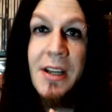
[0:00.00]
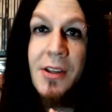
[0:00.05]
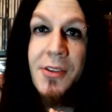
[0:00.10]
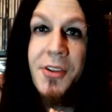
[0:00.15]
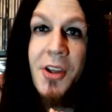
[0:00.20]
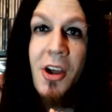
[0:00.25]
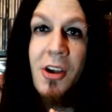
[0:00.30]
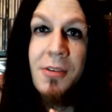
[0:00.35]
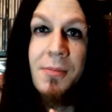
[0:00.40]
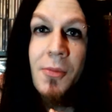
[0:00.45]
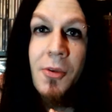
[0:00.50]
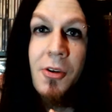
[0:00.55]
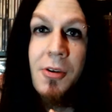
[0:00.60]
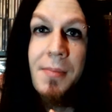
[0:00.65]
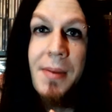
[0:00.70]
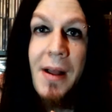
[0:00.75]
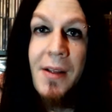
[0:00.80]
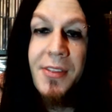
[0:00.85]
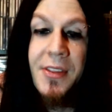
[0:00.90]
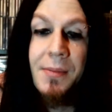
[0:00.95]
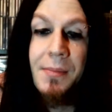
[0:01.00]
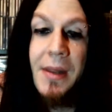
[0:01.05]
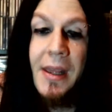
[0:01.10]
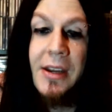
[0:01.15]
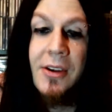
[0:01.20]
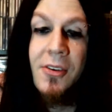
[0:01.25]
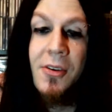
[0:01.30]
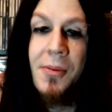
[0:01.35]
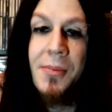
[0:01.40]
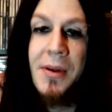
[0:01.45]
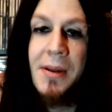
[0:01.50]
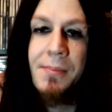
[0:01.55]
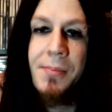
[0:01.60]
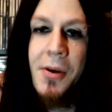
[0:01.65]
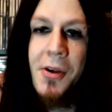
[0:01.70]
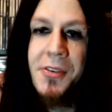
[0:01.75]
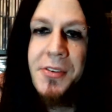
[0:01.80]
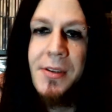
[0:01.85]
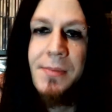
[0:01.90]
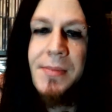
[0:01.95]
I'll talk more about them later. I'm going to
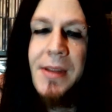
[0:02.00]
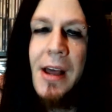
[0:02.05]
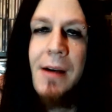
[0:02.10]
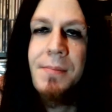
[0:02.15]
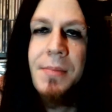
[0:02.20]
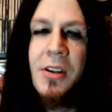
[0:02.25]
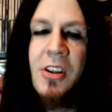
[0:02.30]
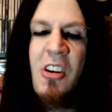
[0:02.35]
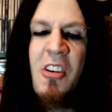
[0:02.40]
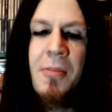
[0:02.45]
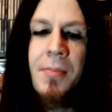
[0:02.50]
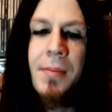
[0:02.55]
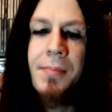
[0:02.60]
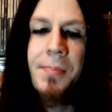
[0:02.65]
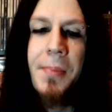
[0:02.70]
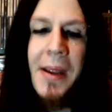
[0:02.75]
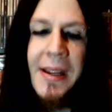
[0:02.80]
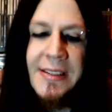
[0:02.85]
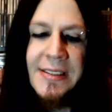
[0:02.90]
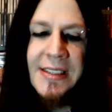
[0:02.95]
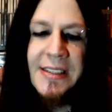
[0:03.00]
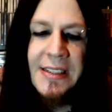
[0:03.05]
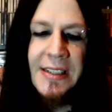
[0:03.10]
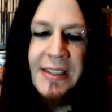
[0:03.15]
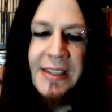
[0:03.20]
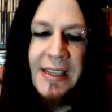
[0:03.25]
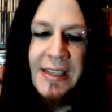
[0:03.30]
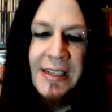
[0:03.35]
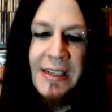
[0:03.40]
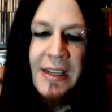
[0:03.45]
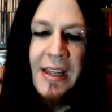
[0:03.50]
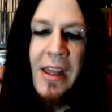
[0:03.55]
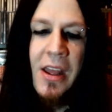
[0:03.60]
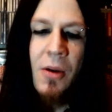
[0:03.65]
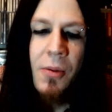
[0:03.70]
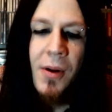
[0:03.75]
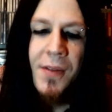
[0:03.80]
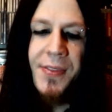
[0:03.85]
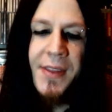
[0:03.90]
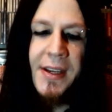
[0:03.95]
post them down below. But basically,
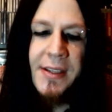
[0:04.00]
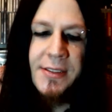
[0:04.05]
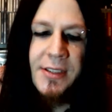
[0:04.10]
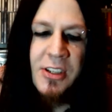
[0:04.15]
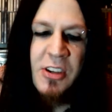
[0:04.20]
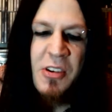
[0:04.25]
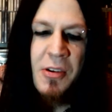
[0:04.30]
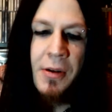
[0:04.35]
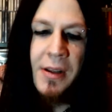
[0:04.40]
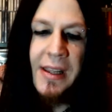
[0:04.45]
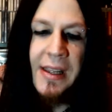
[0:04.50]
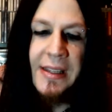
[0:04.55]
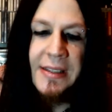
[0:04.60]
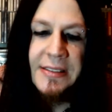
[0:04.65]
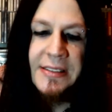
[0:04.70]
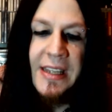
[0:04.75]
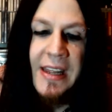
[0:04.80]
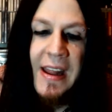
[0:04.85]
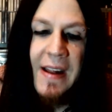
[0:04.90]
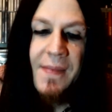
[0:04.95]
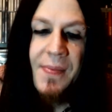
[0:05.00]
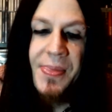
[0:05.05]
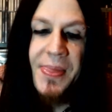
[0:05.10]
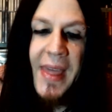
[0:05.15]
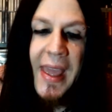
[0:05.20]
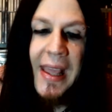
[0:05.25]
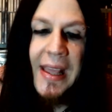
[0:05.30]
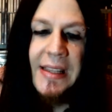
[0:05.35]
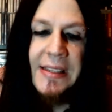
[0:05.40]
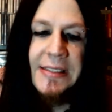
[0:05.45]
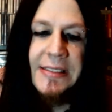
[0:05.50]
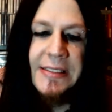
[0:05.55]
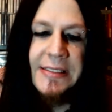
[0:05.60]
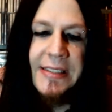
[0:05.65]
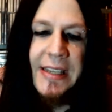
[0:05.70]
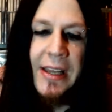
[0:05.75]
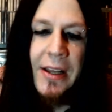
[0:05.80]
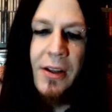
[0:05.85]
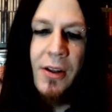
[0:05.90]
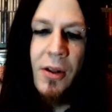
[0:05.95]
what they do is they
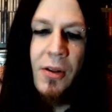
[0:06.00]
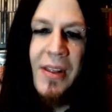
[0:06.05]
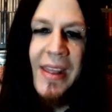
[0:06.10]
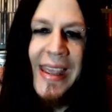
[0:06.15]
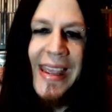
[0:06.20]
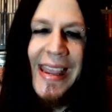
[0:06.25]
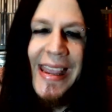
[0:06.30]
sell